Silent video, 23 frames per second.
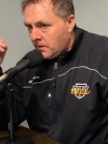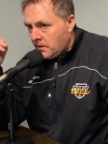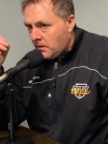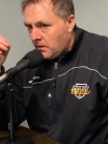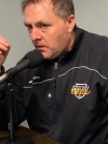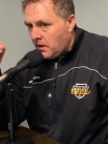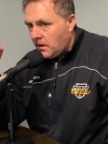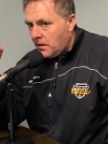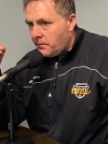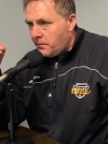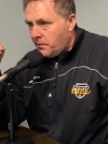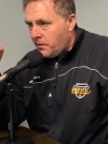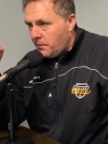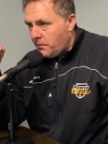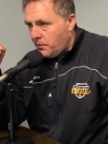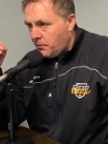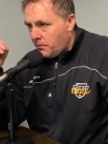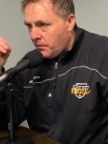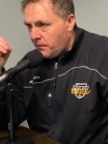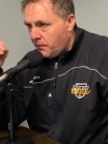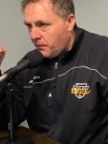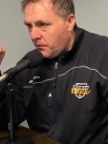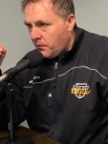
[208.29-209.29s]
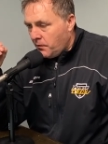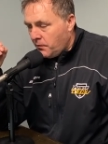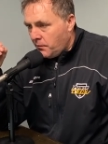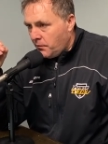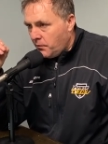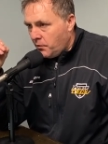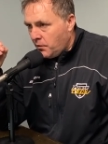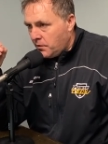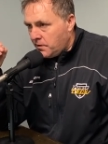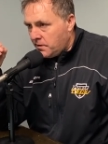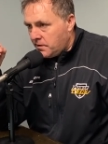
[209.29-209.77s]
A lot of people before
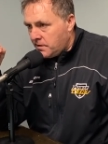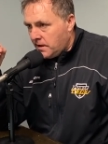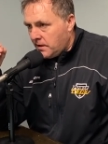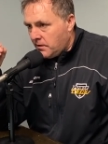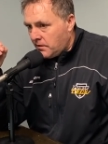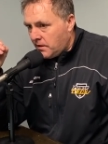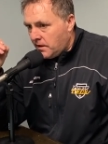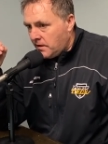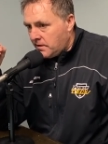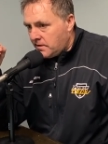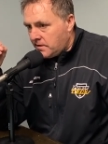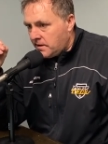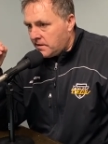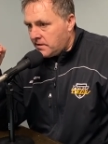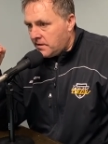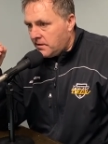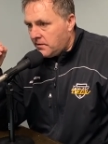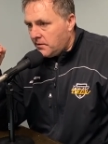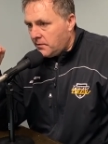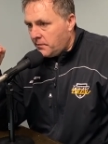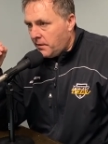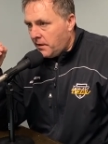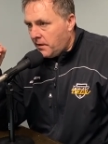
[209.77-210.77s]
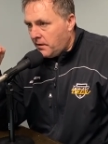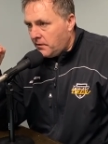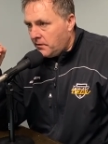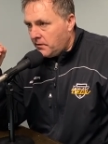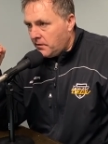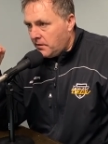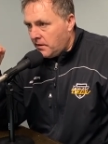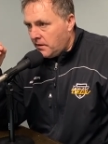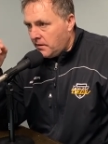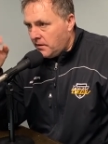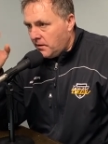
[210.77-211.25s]
would say, okay,
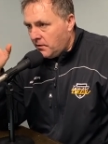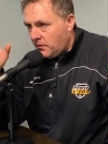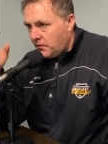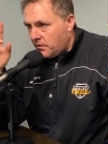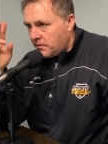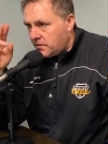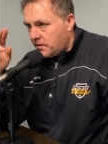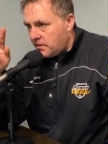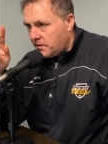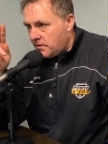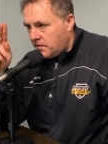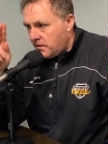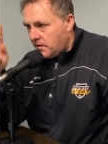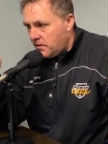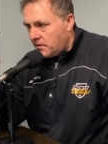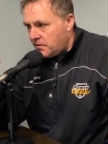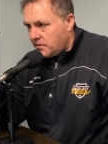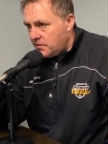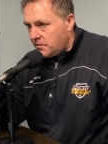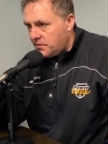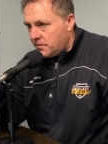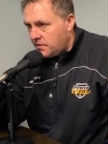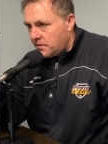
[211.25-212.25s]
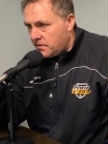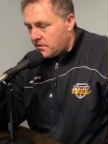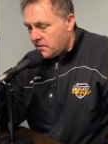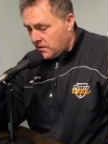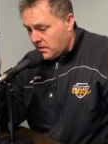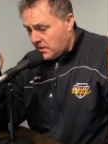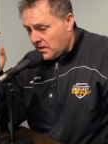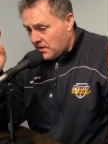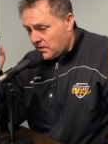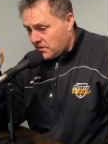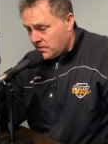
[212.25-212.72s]
600-pound, you know, there's the
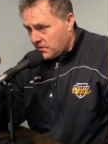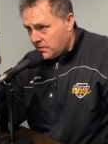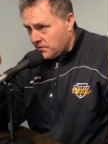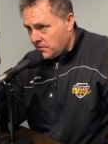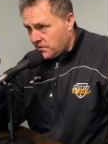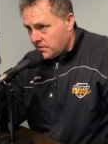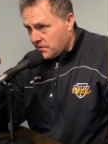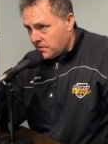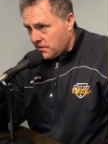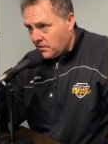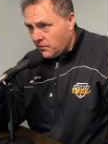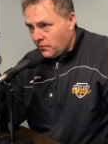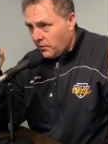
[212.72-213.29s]
excuses start.